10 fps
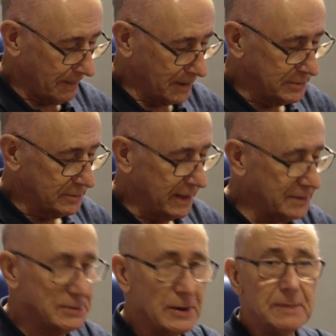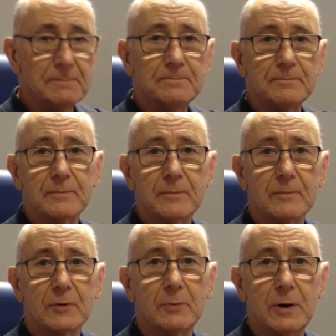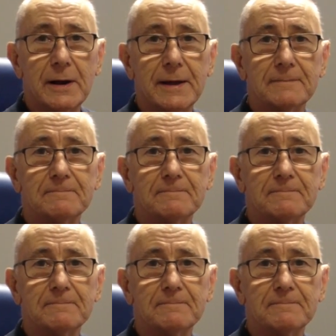until next time, goodbye.